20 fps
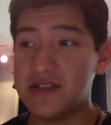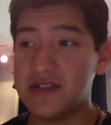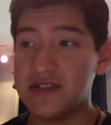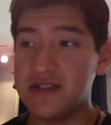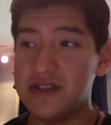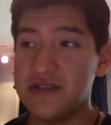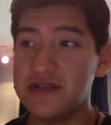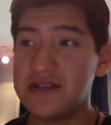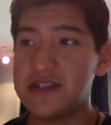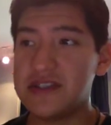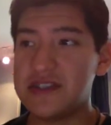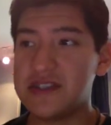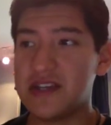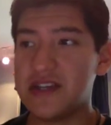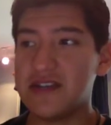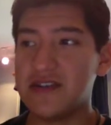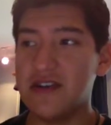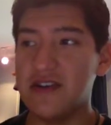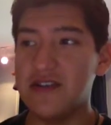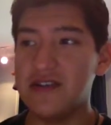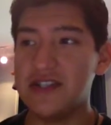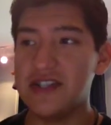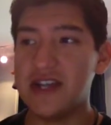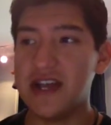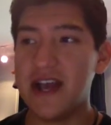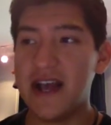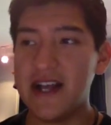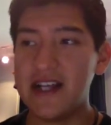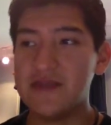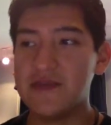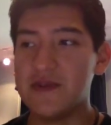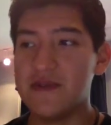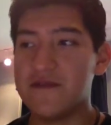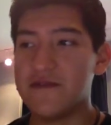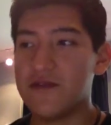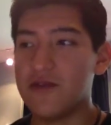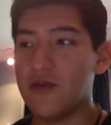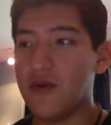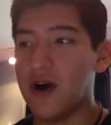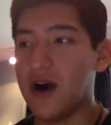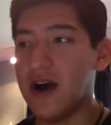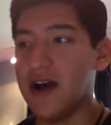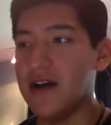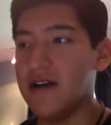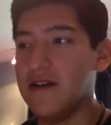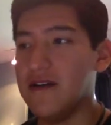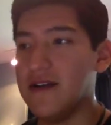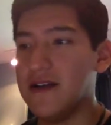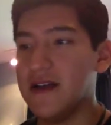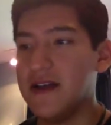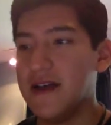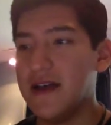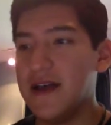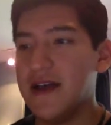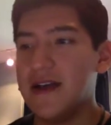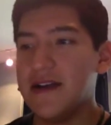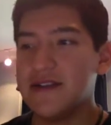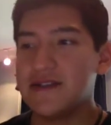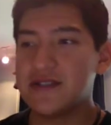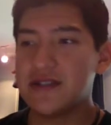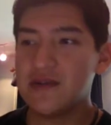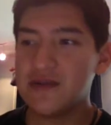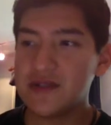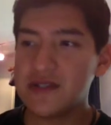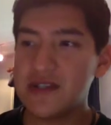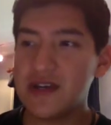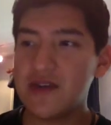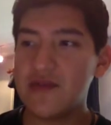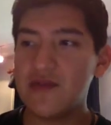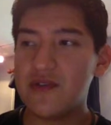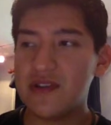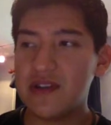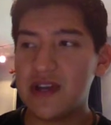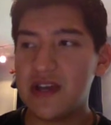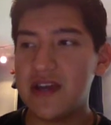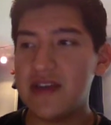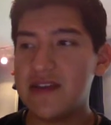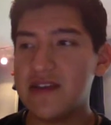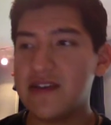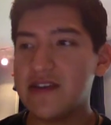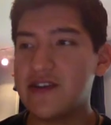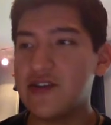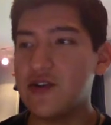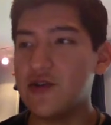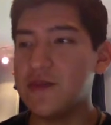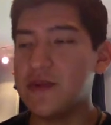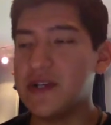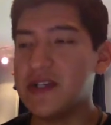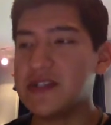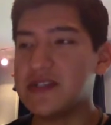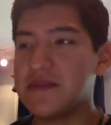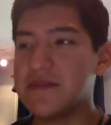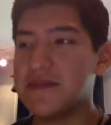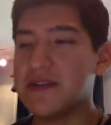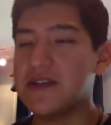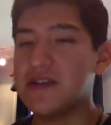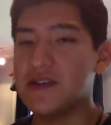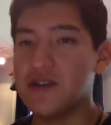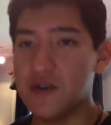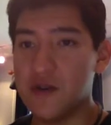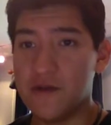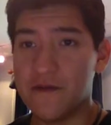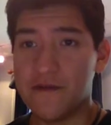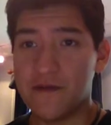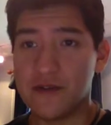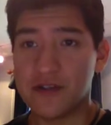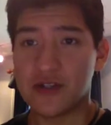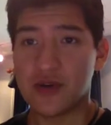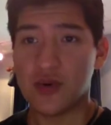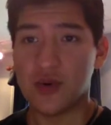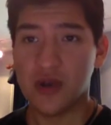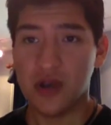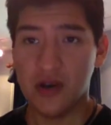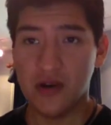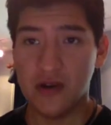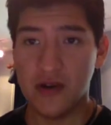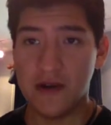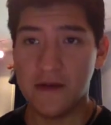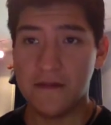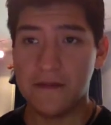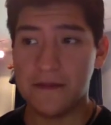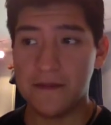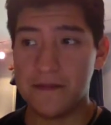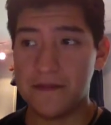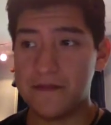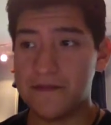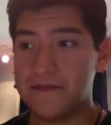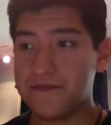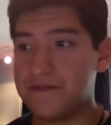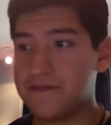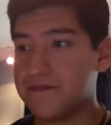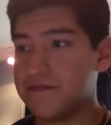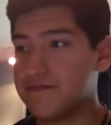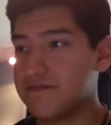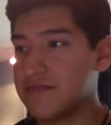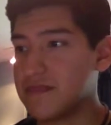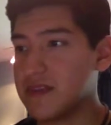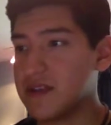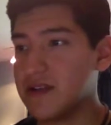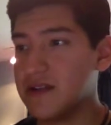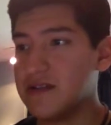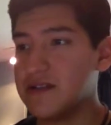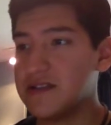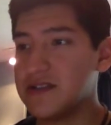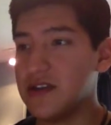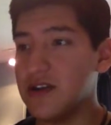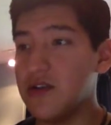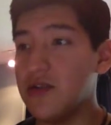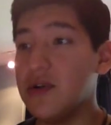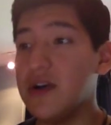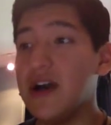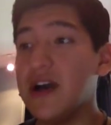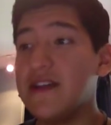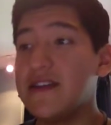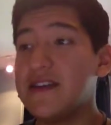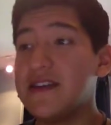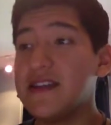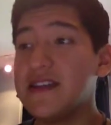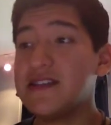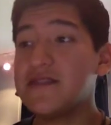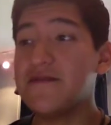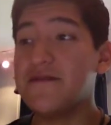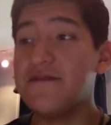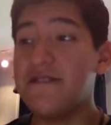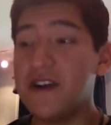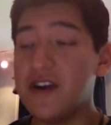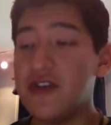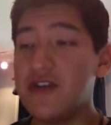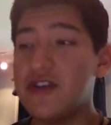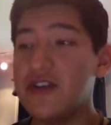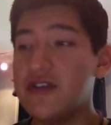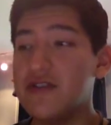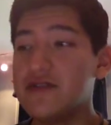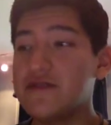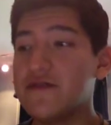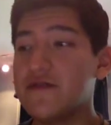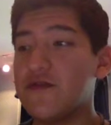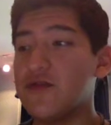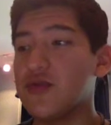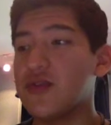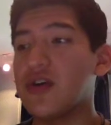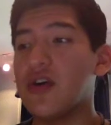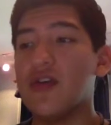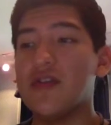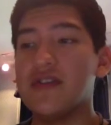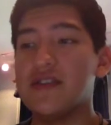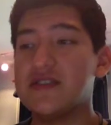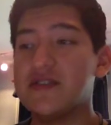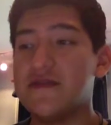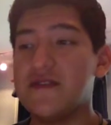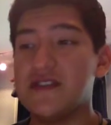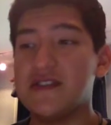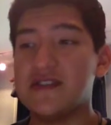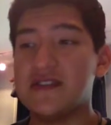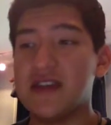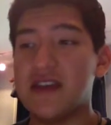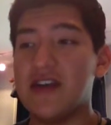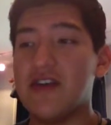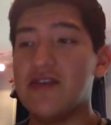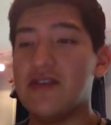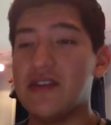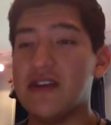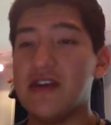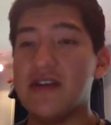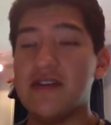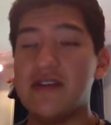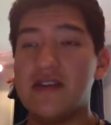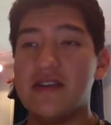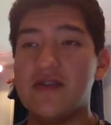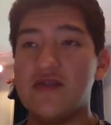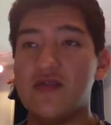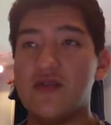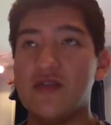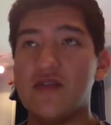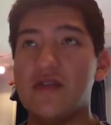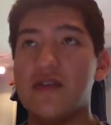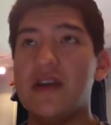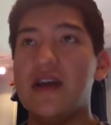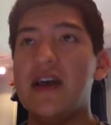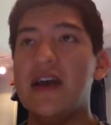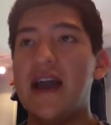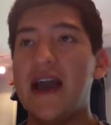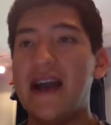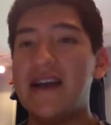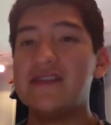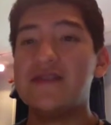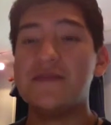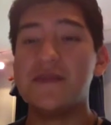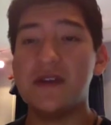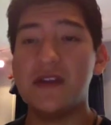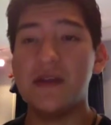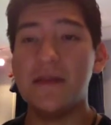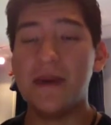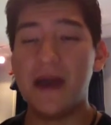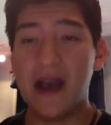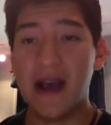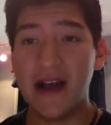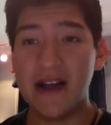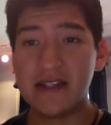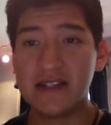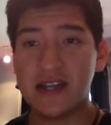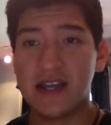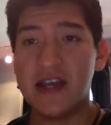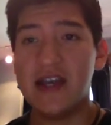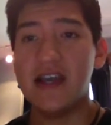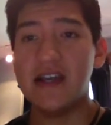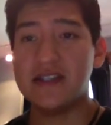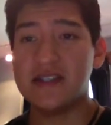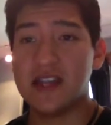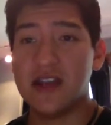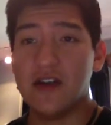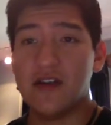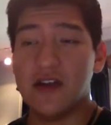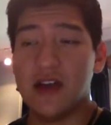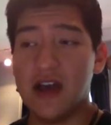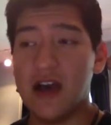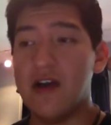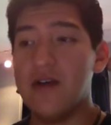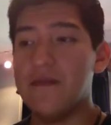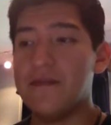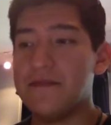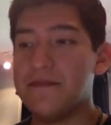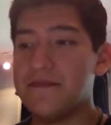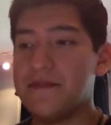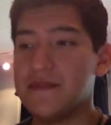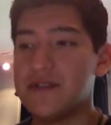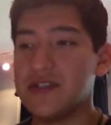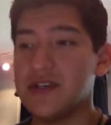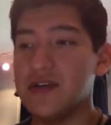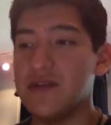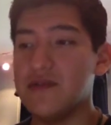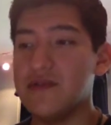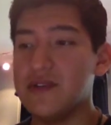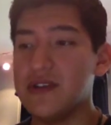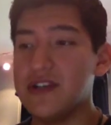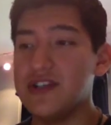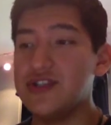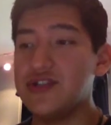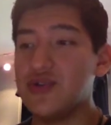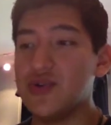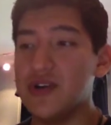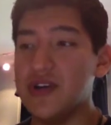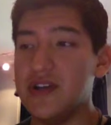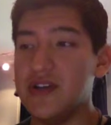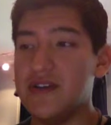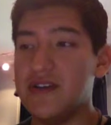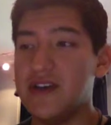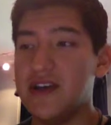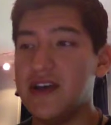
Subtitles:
this technology and has been for a while, so it's not really anything new, but it's something new for Toyota. So I think that's very useful regardless if it's there or hasn't been in the past. It's there now, so enjoy it.